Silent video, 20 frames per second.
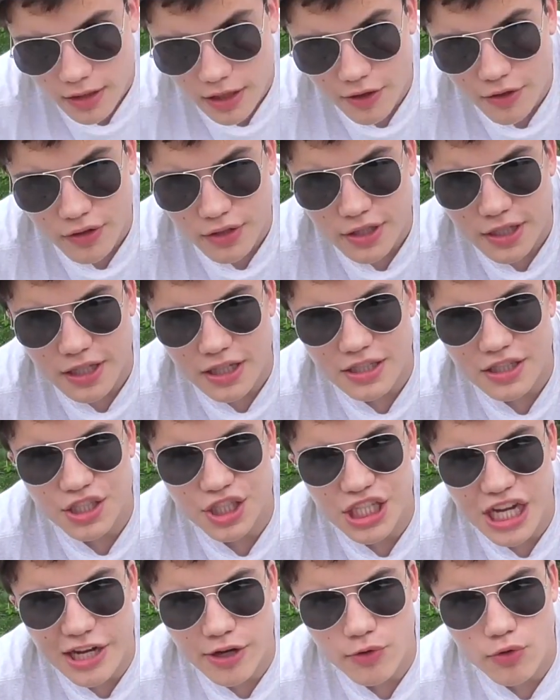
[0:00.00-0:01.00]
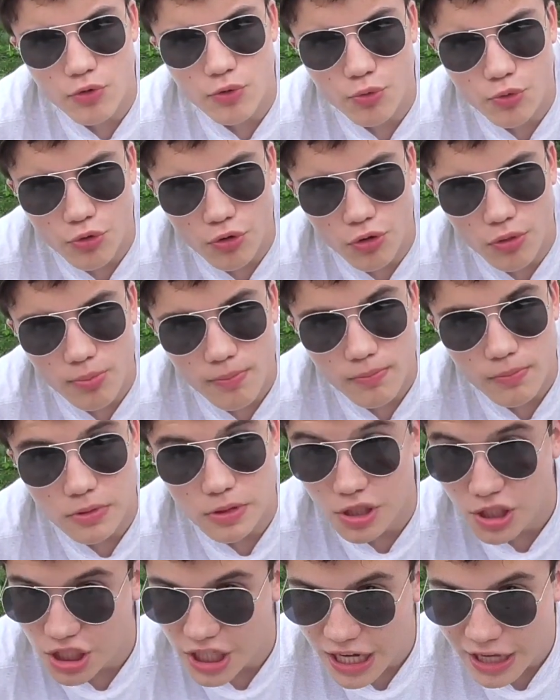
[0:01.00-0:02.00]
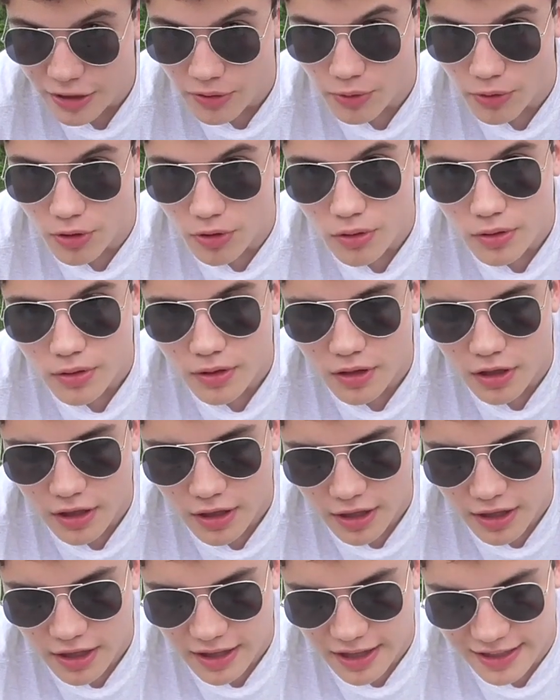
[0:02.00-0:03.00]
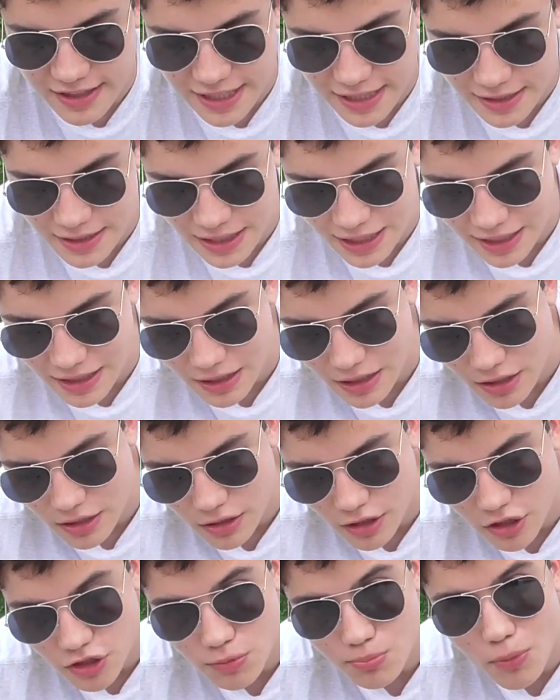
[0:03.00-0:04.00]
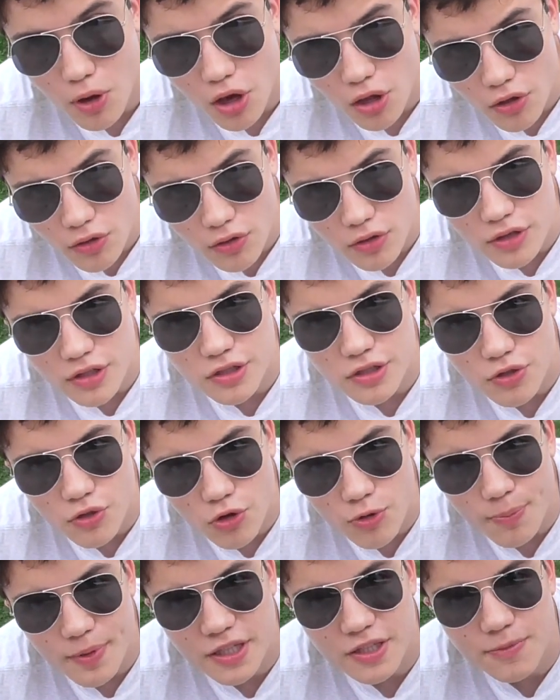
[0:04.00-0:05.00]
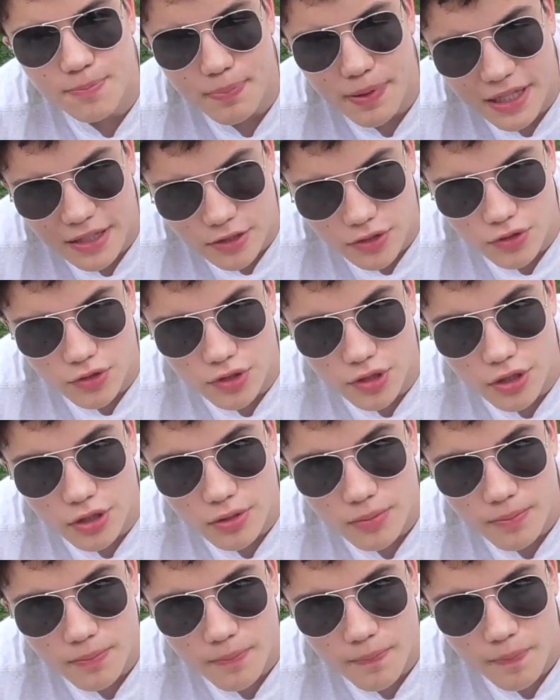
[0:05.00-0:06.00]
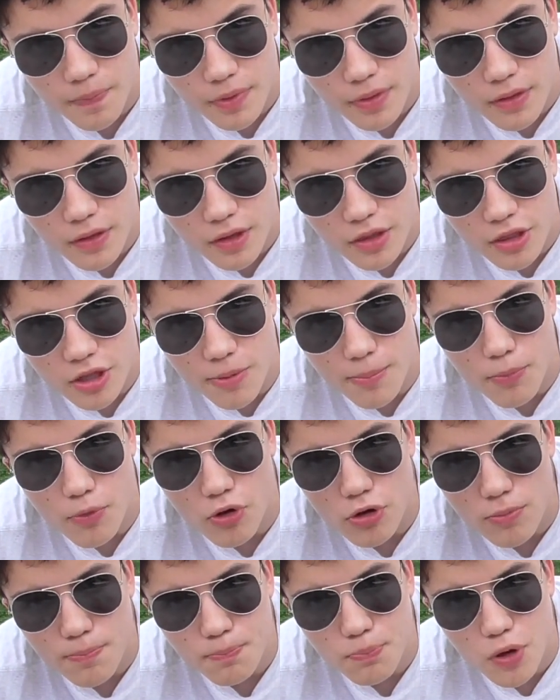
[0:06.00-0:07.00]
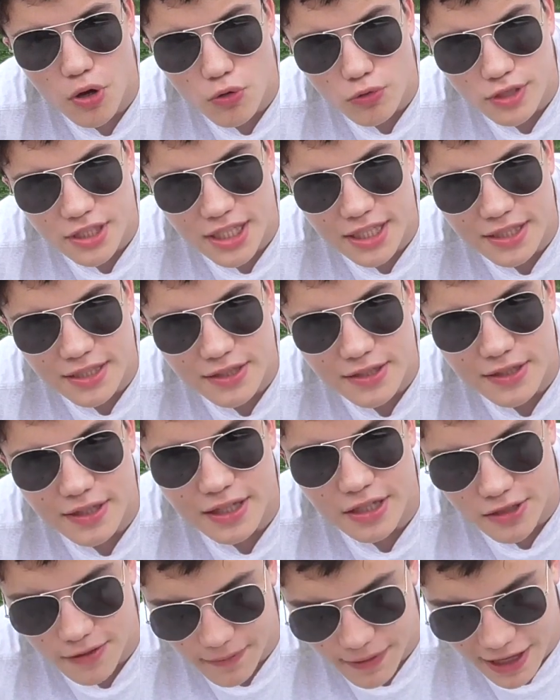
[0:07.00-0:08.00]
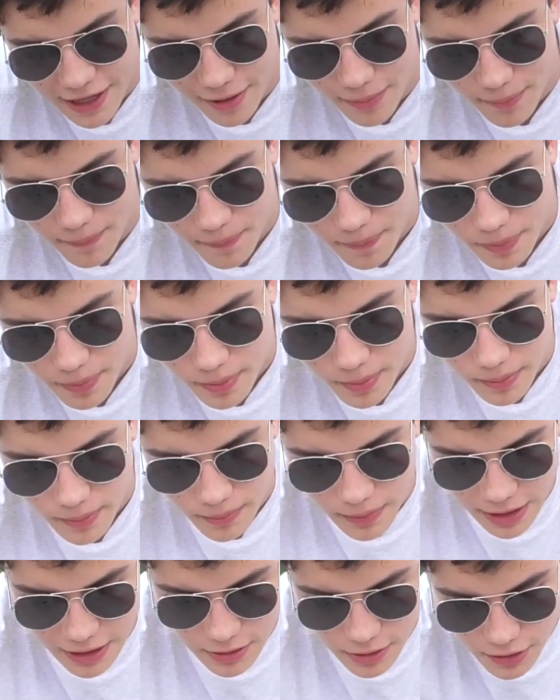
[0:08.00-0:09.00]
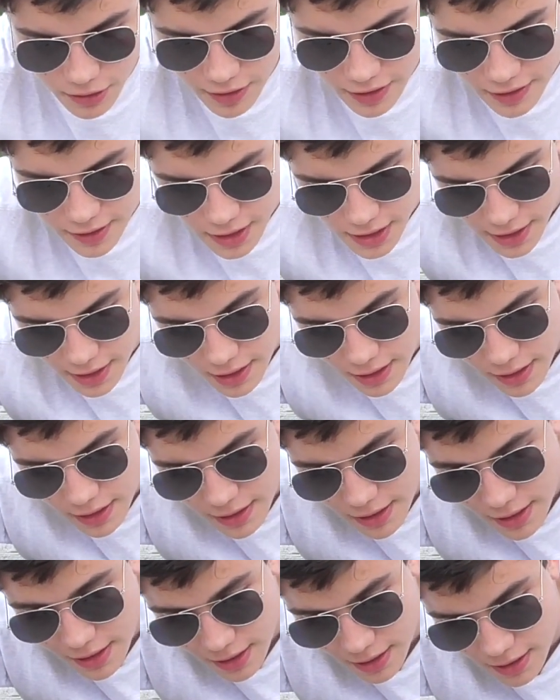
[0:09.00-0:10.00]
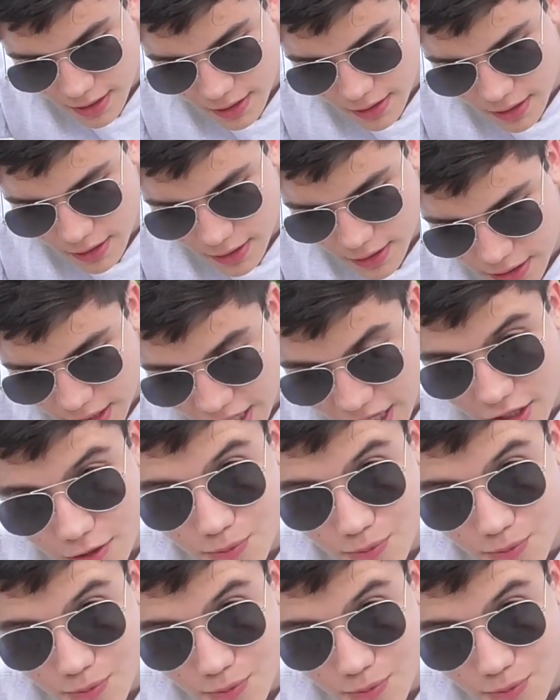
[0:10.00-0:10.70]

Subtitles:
There is a general rule, that says that the smaller a scorpion's pincers are, the more potent its venom. And as you can see, this guy